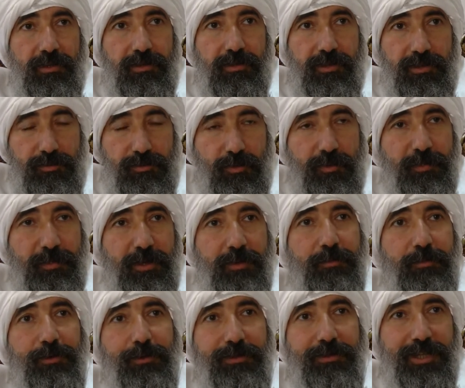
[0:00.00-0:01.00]
The swimming
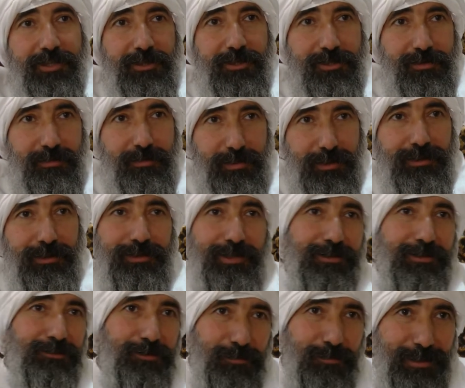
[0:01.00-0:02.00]
pool that is built
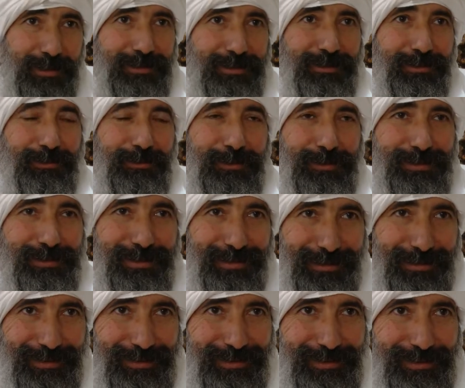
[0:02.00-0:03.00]
and nobody used
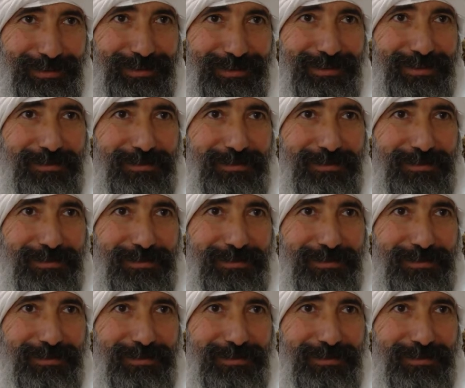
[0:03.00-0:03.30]
it,